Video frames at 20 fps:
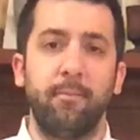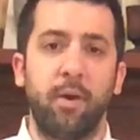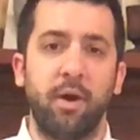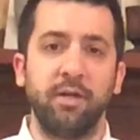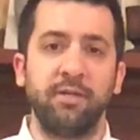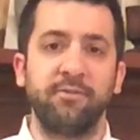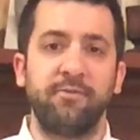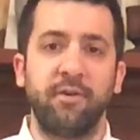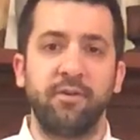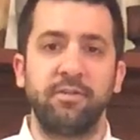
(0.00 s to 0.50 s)

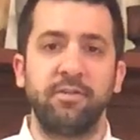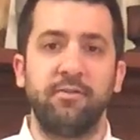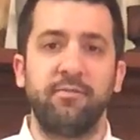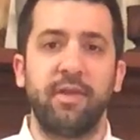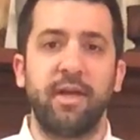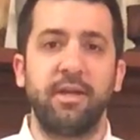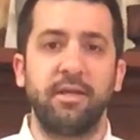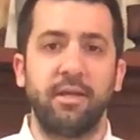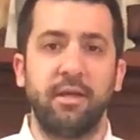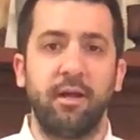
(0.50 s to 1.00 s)
March 1st of
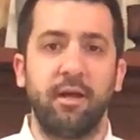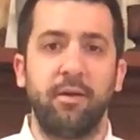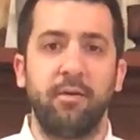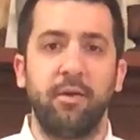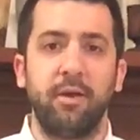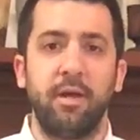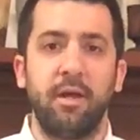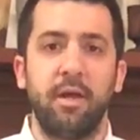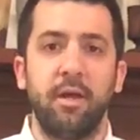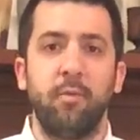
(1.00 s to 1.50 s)
that
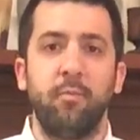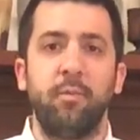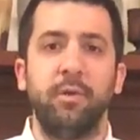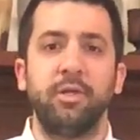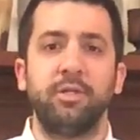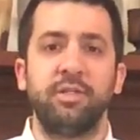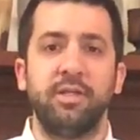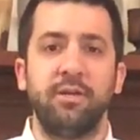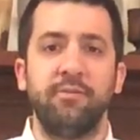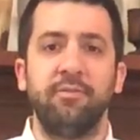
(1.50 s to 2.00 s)
year would
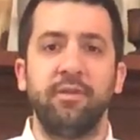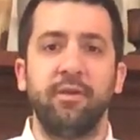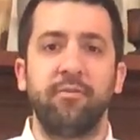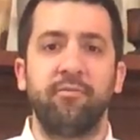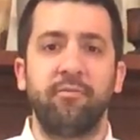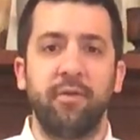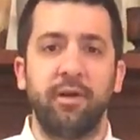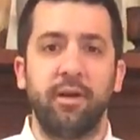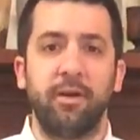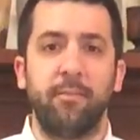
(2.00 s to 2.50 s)
achieve their
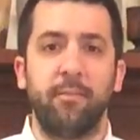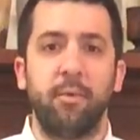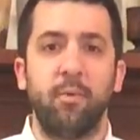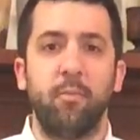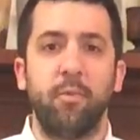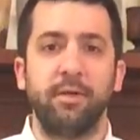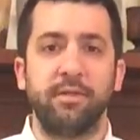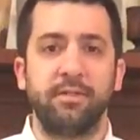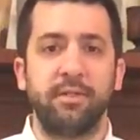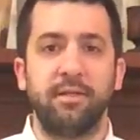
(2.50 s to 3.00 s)
freedom
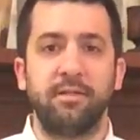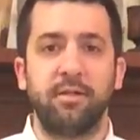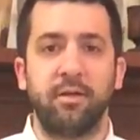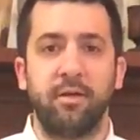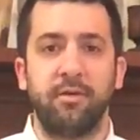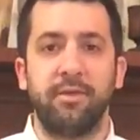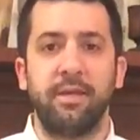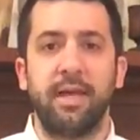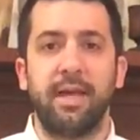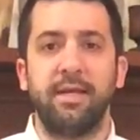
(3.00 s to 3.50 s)
once they
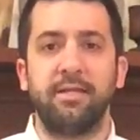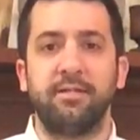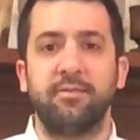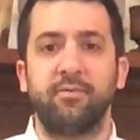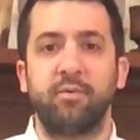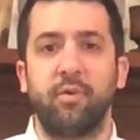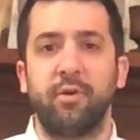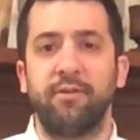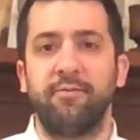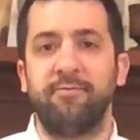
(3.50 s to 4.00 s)
turned the age
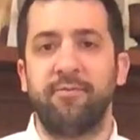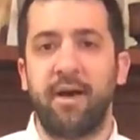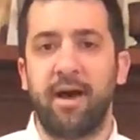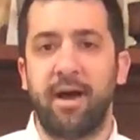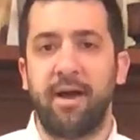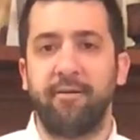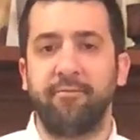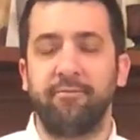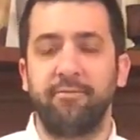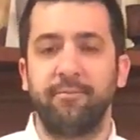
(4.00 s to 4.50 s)
of
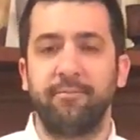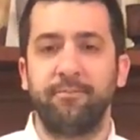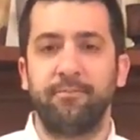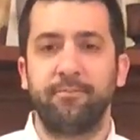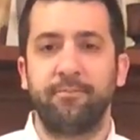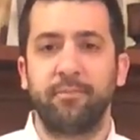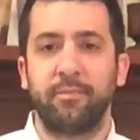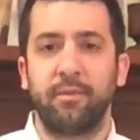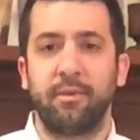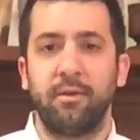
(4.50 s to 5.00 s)
25.
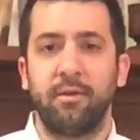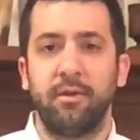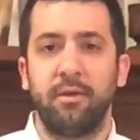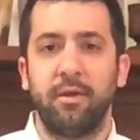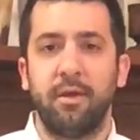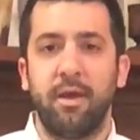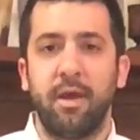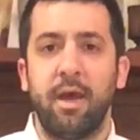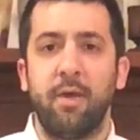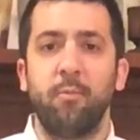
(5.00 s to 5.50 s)

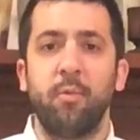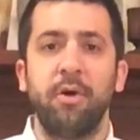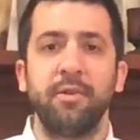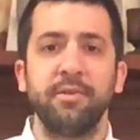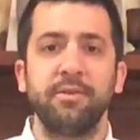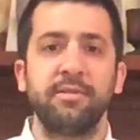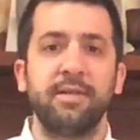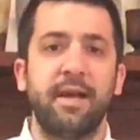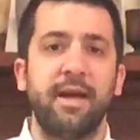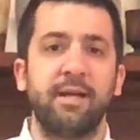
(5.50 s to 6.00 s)
And while
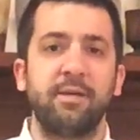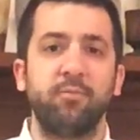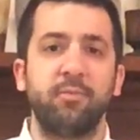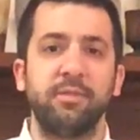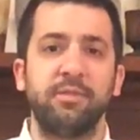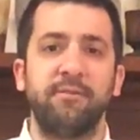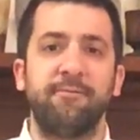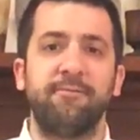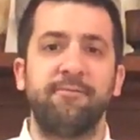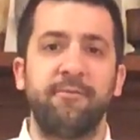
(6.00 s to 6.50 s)
this act
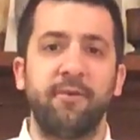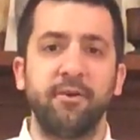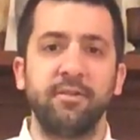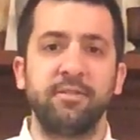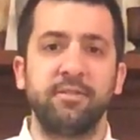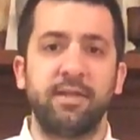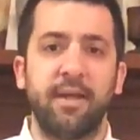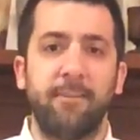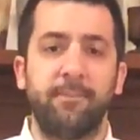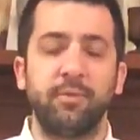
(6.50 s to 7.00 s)
was the
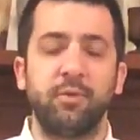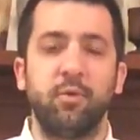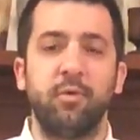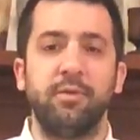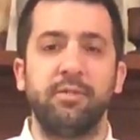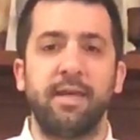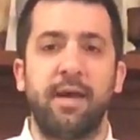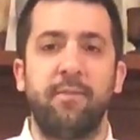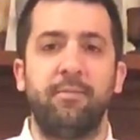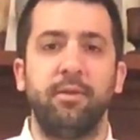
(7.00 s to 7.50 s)
first step
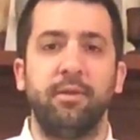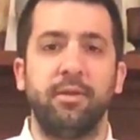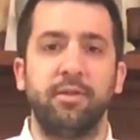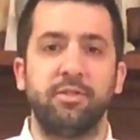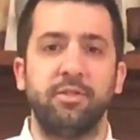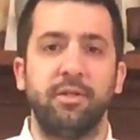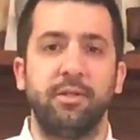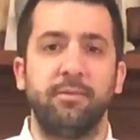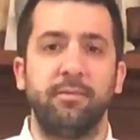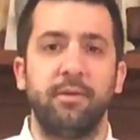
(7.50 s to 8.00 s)
towards
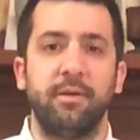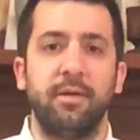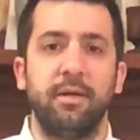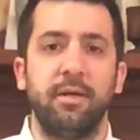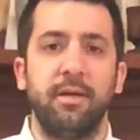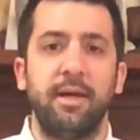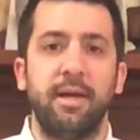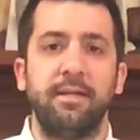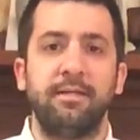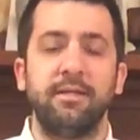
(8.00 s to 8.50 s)
abolition,
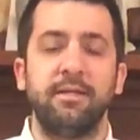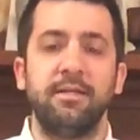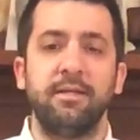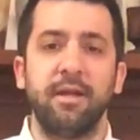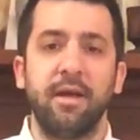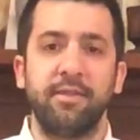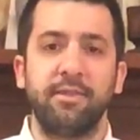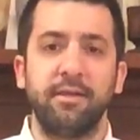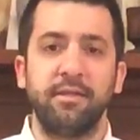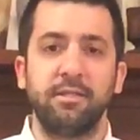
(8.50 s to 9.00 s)
it did
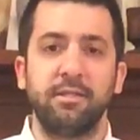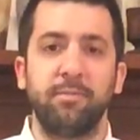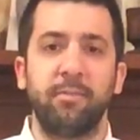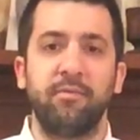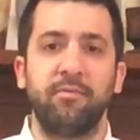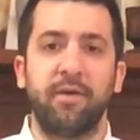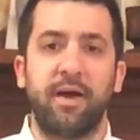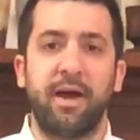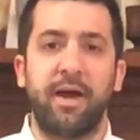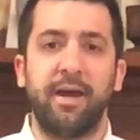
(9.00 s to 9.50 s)
nothing to
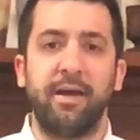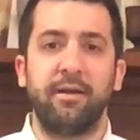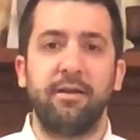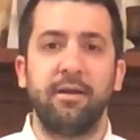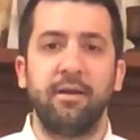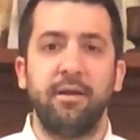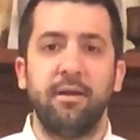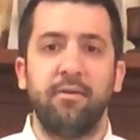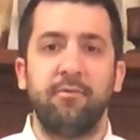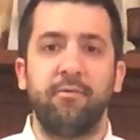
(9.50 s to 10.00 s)
provide
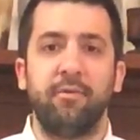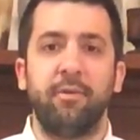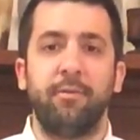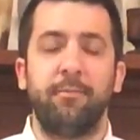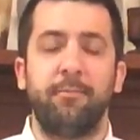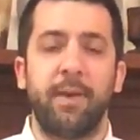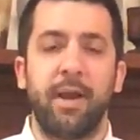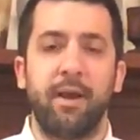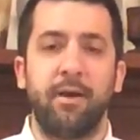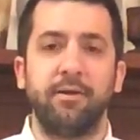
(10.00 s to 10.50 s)
for the
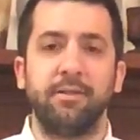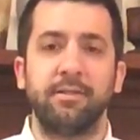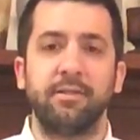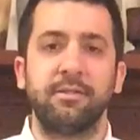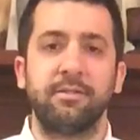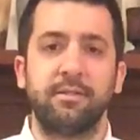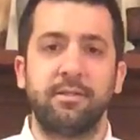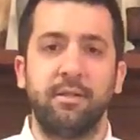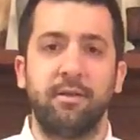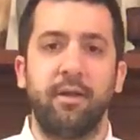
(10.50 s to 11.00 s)
parents
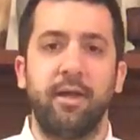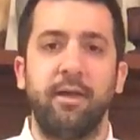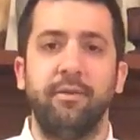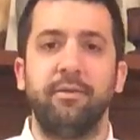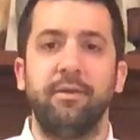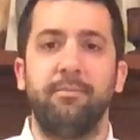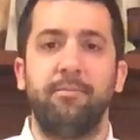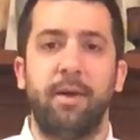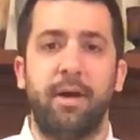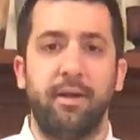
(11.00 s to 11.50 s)
still
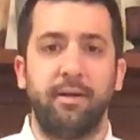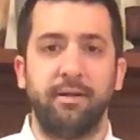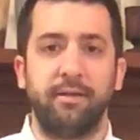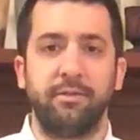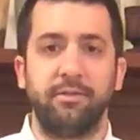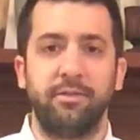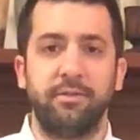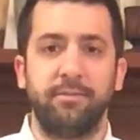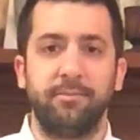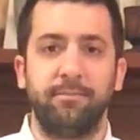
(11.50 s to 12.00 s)
held in
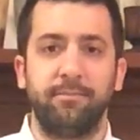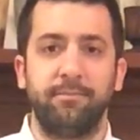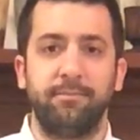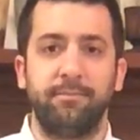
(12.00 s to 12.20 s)
bondage.